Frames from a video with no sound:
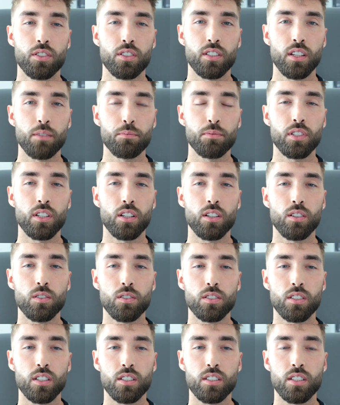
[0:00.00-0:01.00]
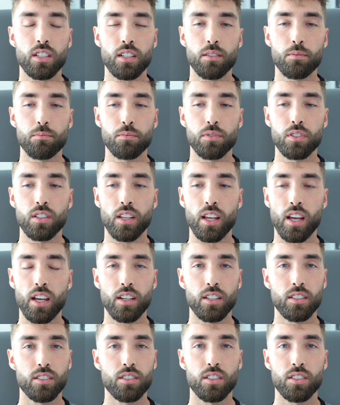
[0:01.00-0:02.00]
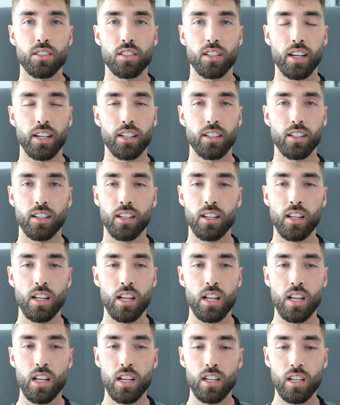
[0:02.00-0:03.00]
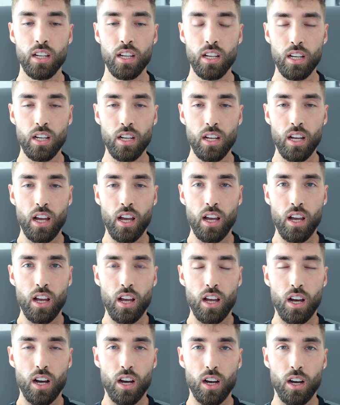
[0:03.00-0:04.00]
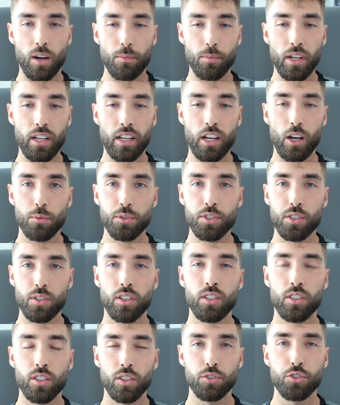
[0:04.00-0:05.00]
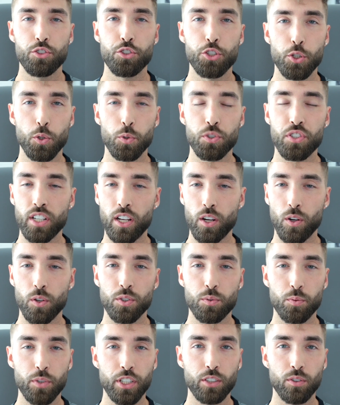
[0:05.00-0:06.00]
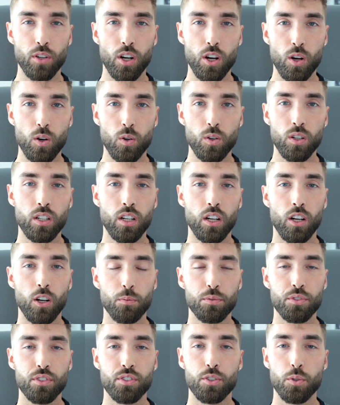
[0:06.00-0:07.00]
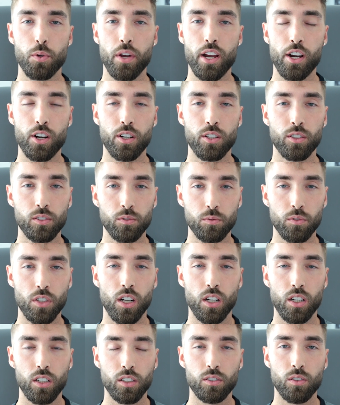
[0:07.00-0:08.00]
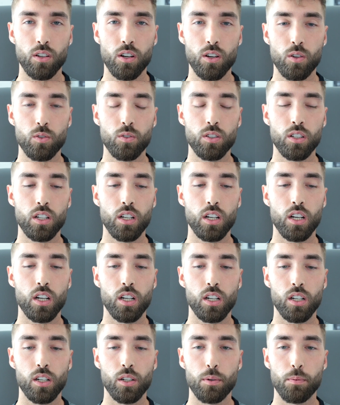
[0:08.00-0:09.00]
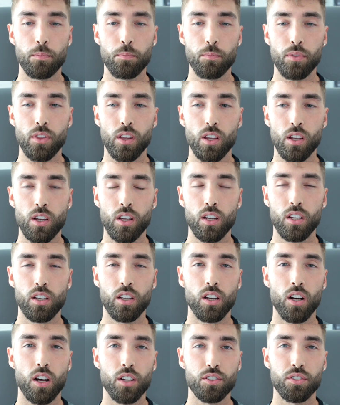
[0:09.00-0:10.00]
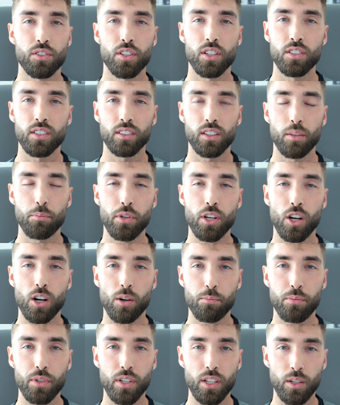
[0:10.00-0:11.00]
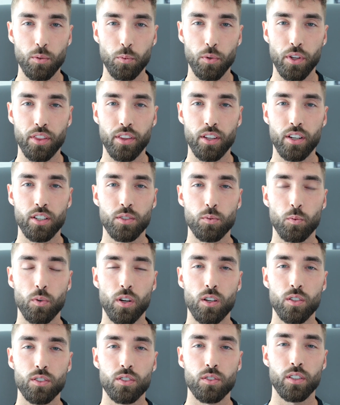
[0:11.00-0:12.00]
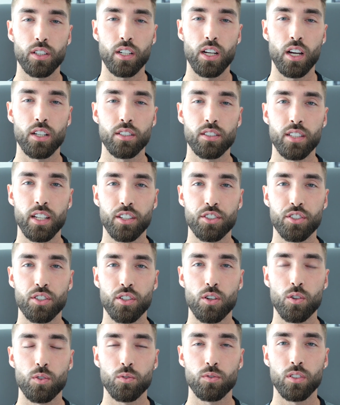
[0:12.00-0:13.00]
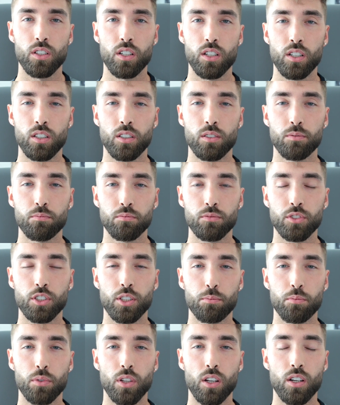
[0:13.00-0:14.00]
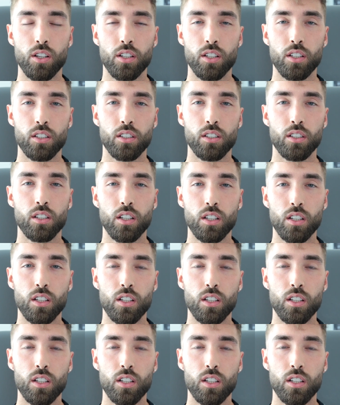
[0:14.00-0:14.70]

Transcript: Stem cells, it seems that it's just like um, helps new cells regrow, helps new hair uh, grow. Um, it also does like the PRP with it as well, so it kind of takes your own um, your blood and